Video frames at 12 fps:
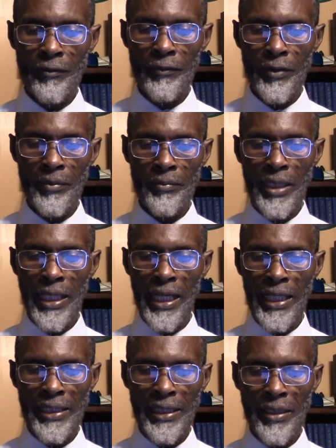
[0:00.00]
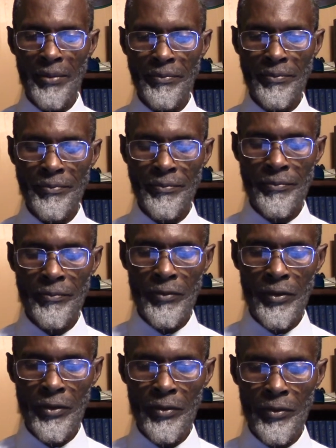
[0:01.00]
from Adam
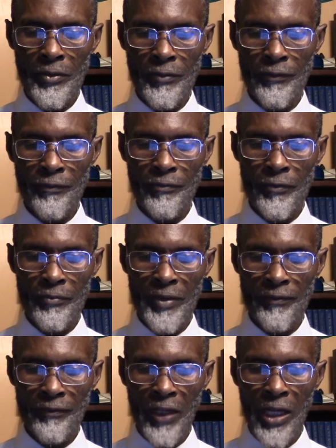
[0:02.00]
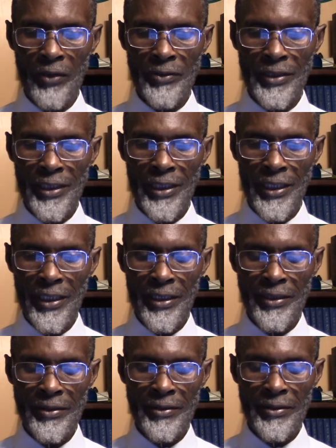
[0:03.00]
would be found
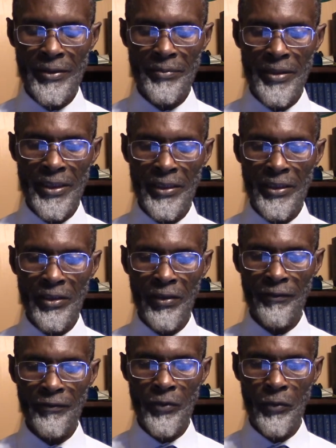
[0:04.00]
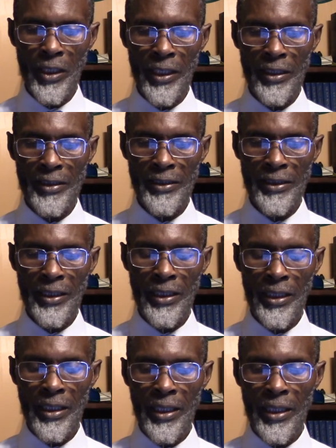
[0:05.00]
here, beginning of the world,
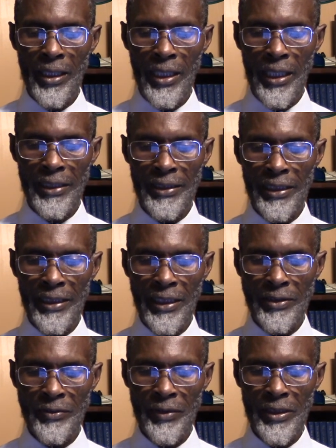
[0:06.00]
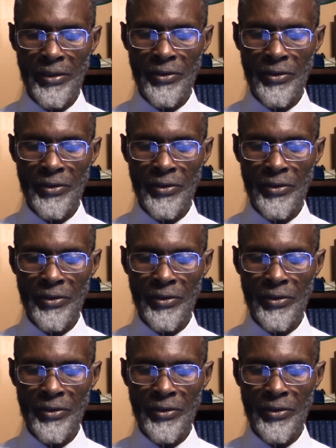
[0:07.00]
and then as we